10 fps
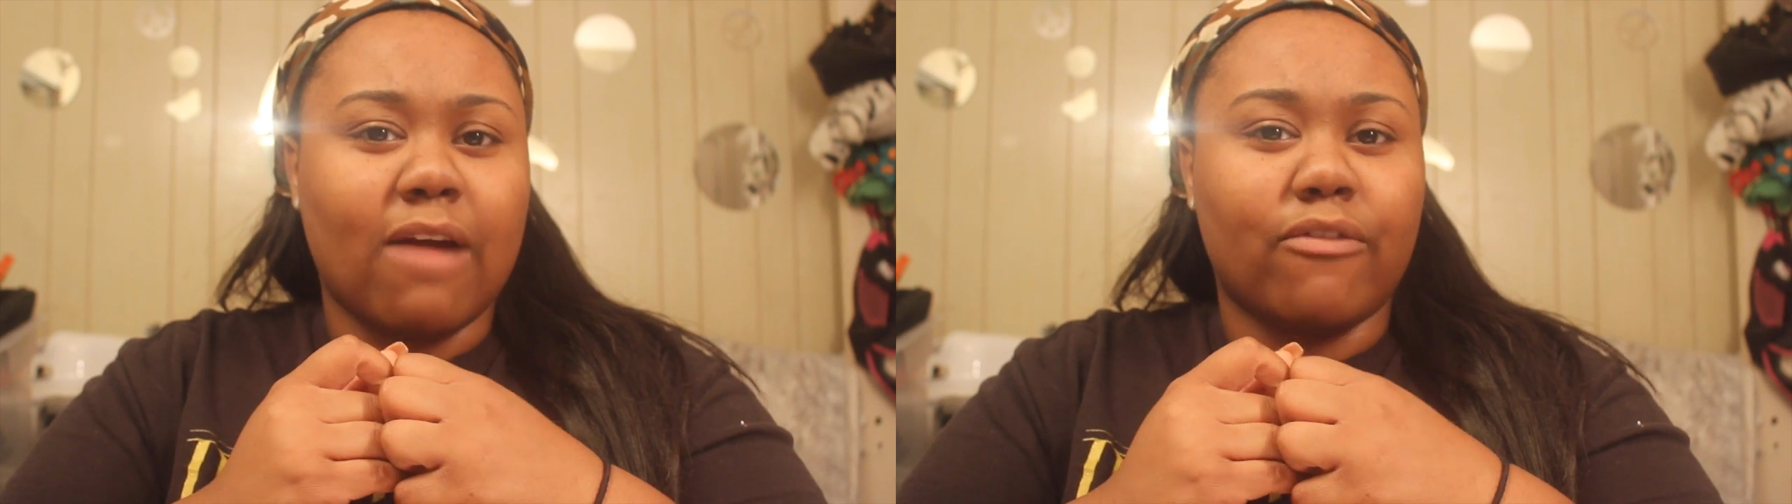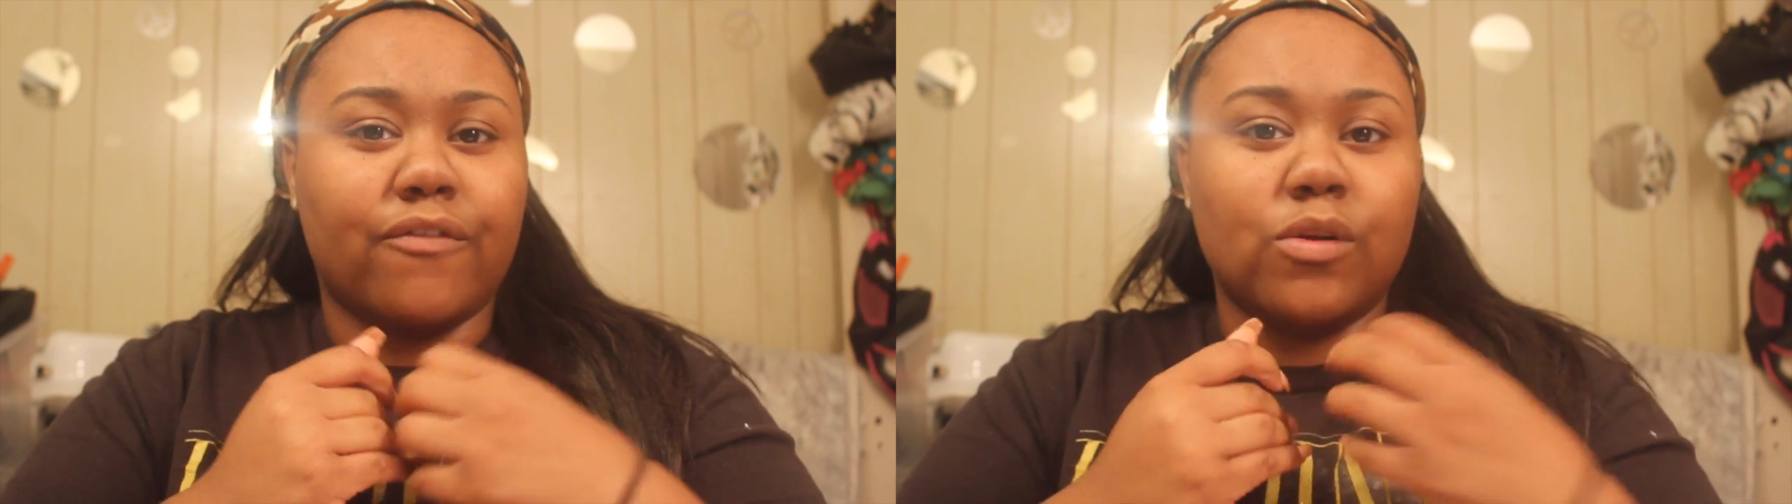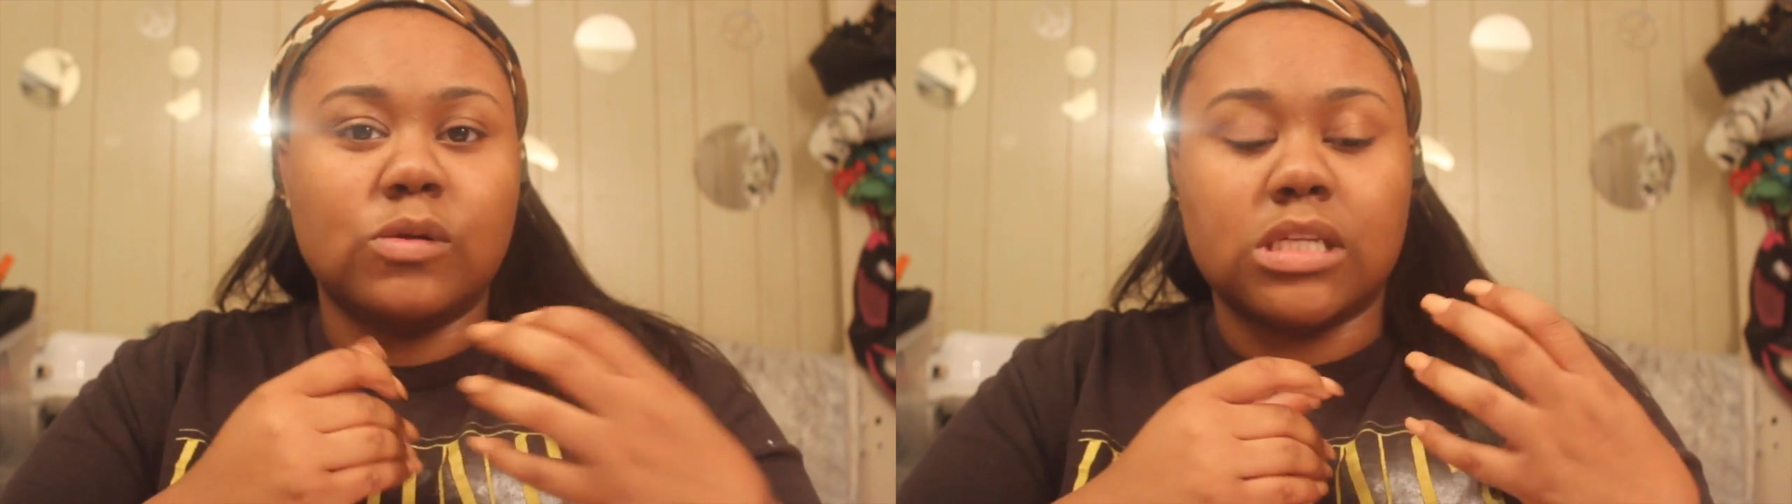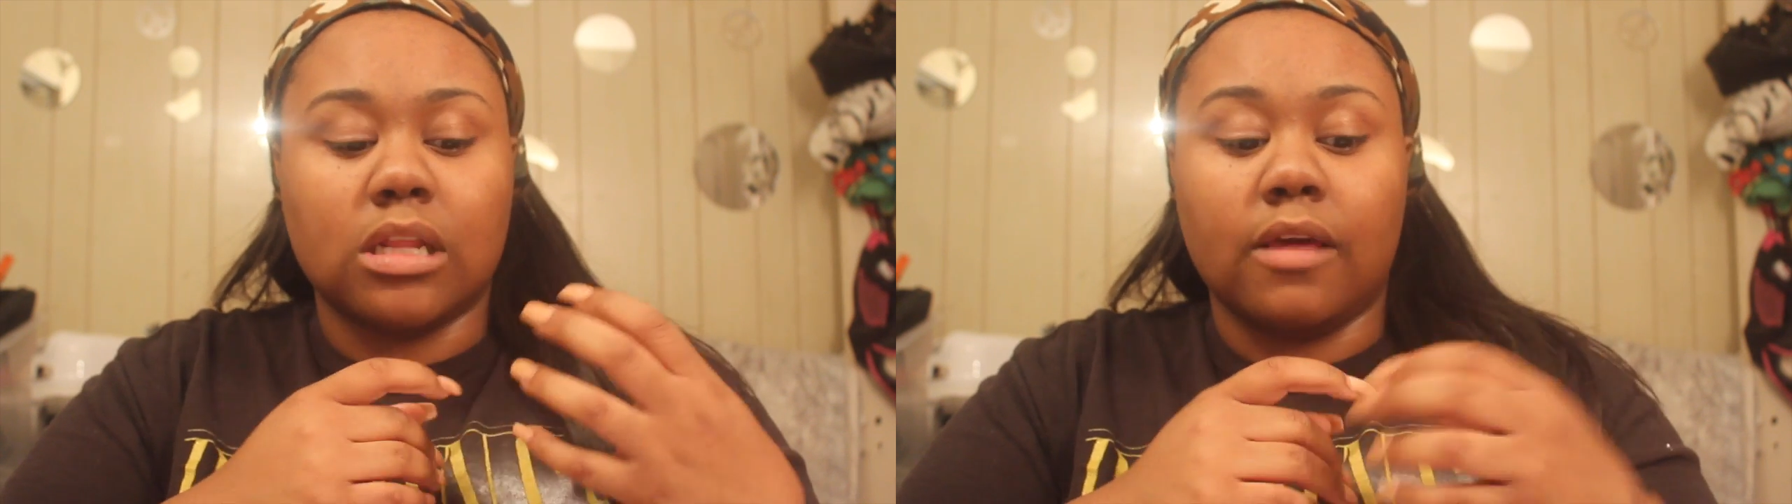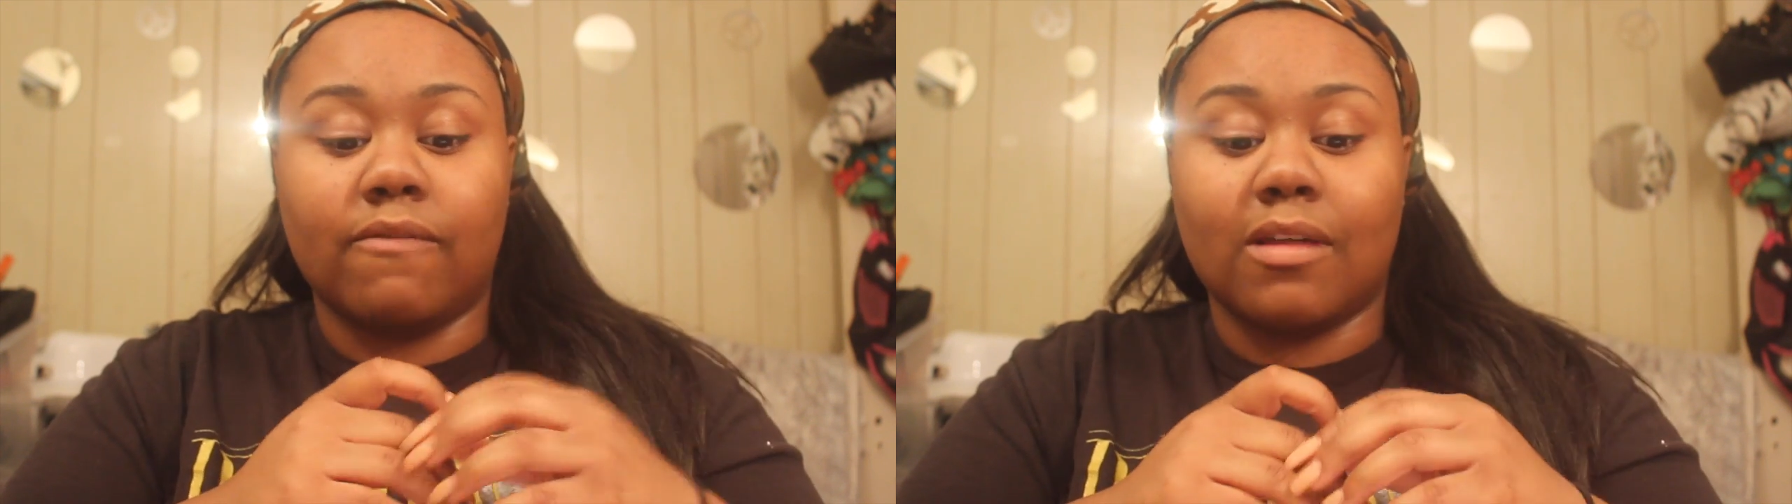I refused
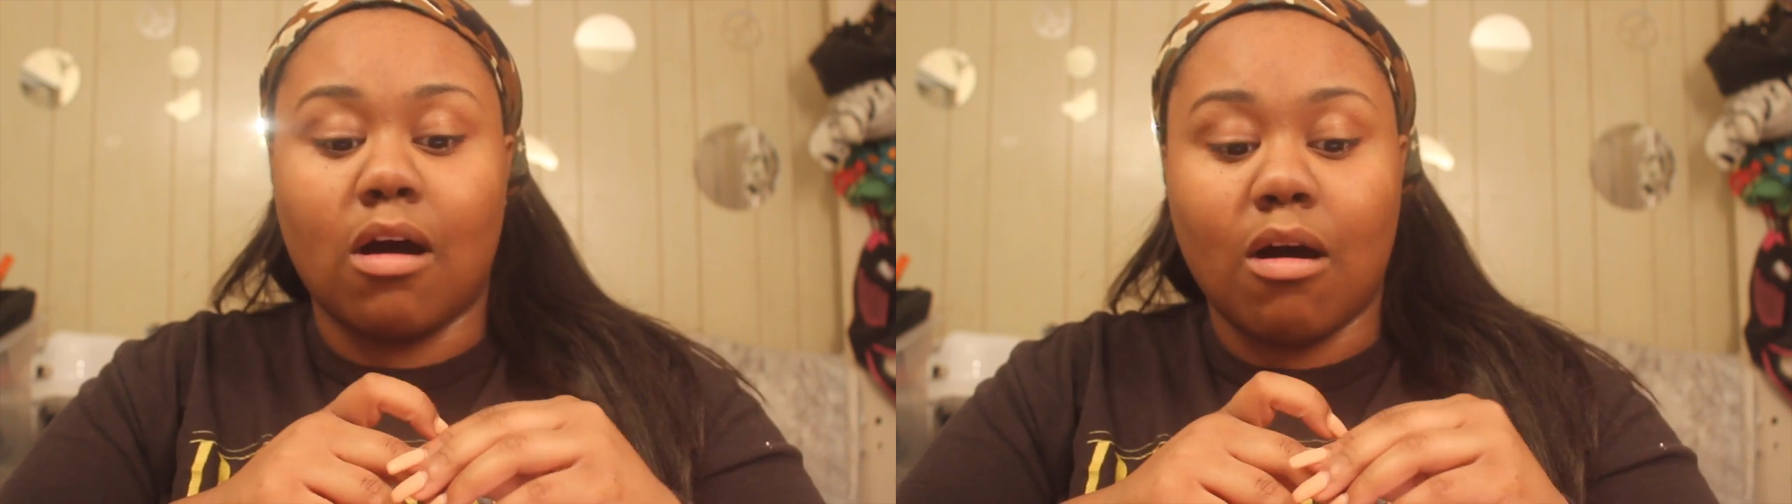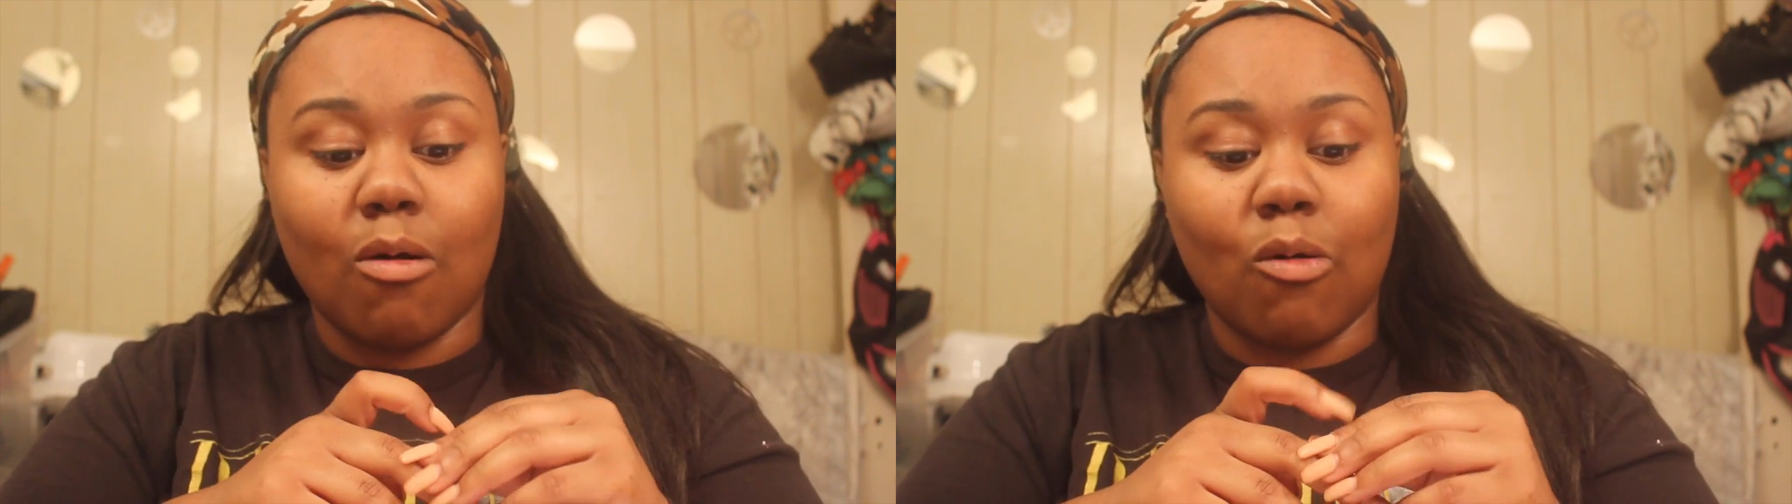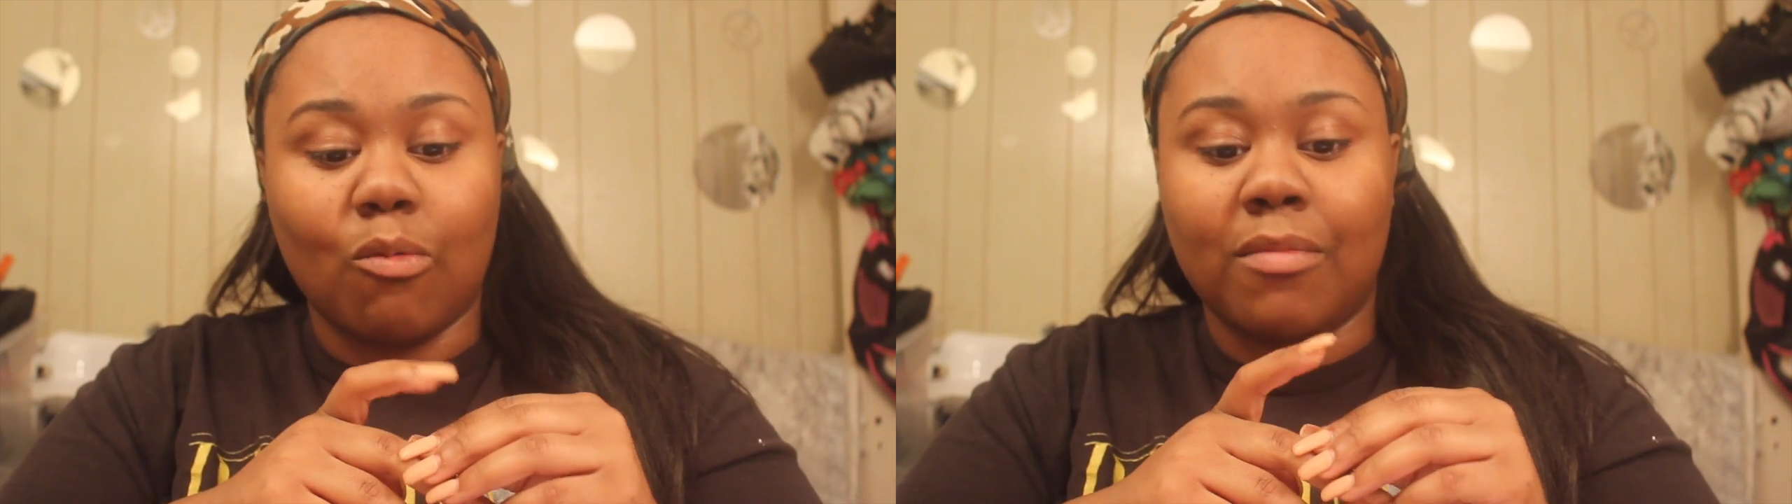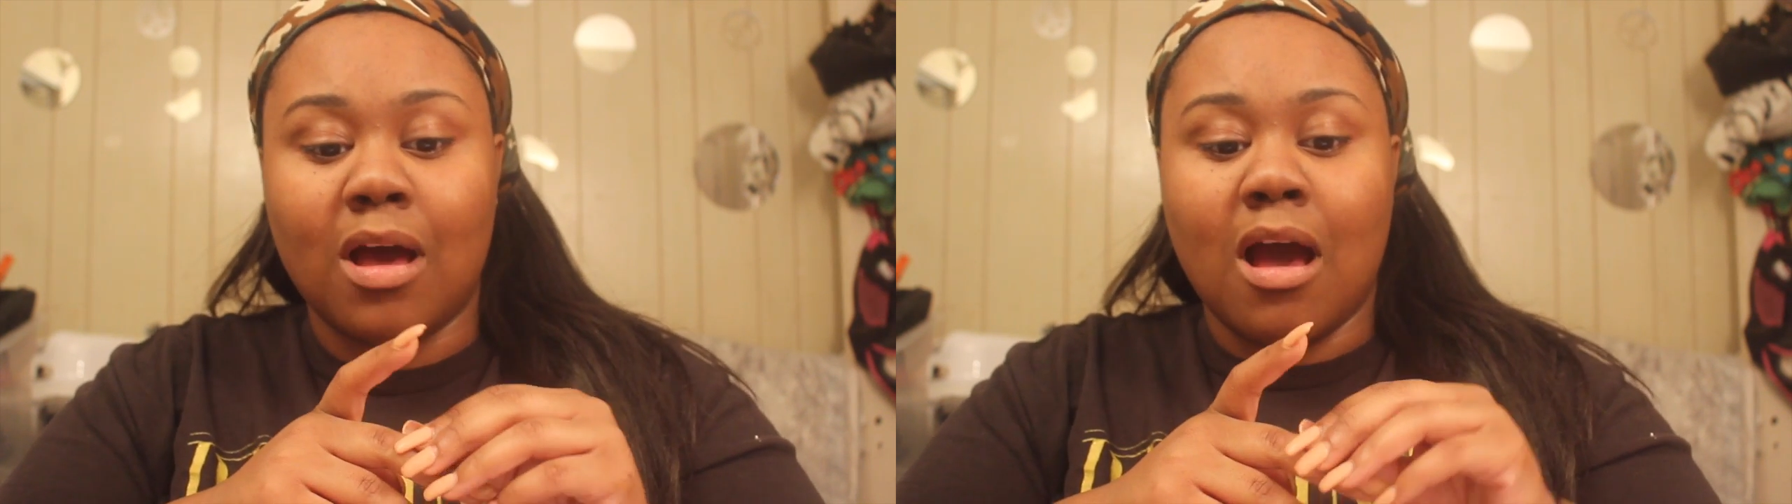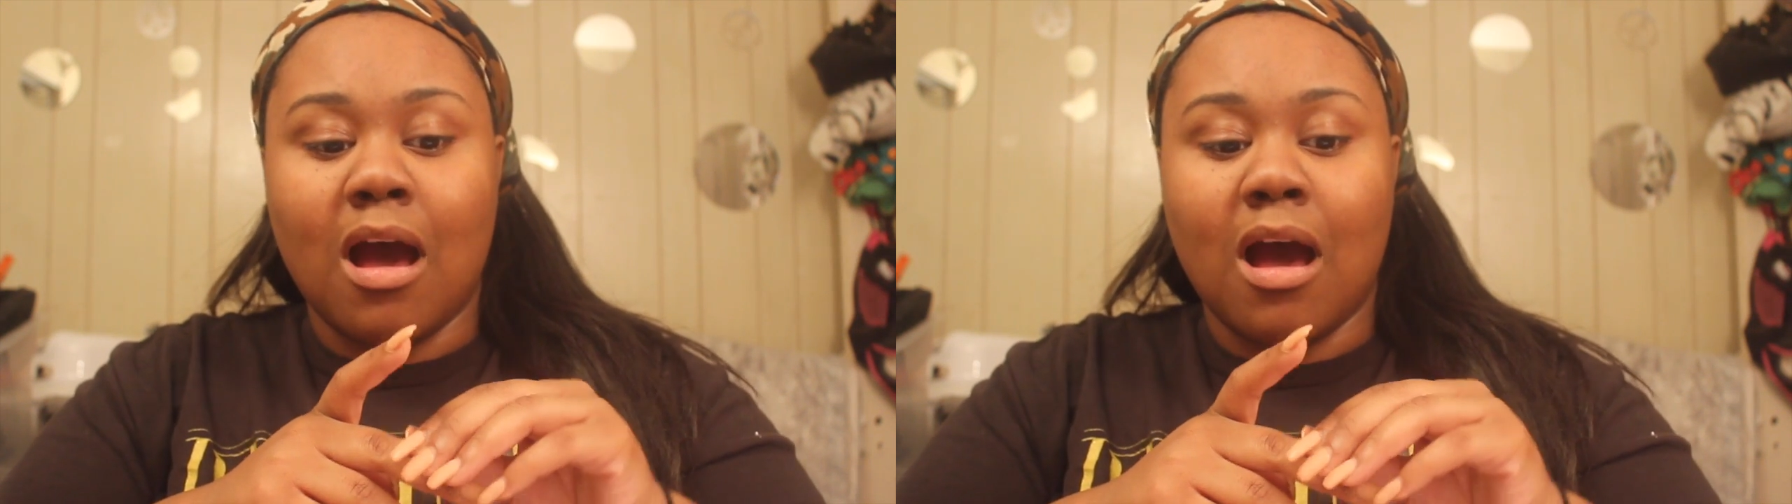to leave the home.